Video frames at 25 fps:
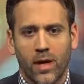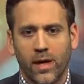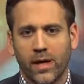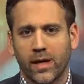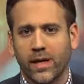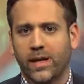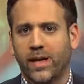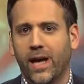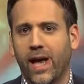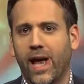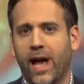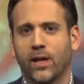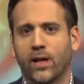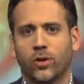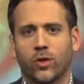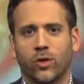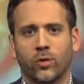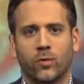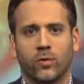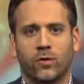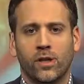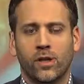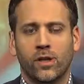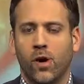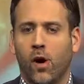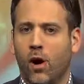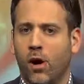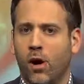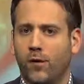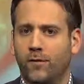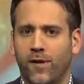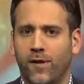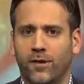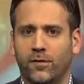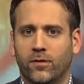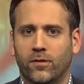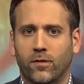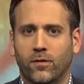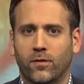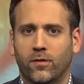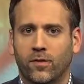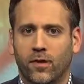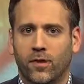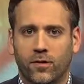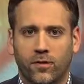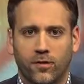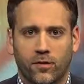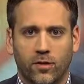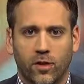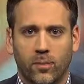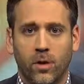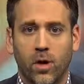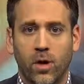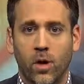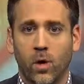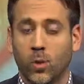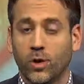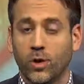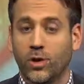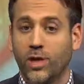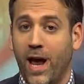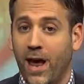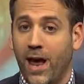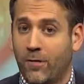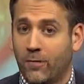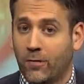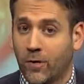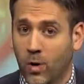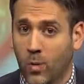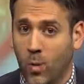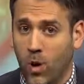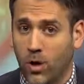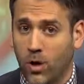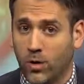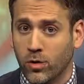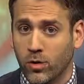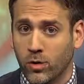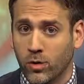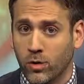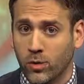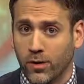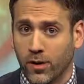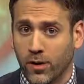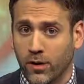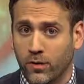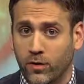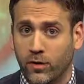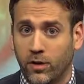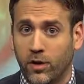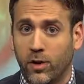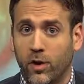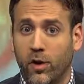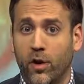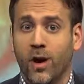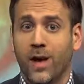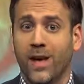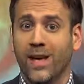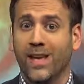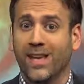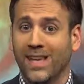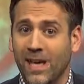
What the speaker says: He can't choose the offensive system, which everyone knew this year.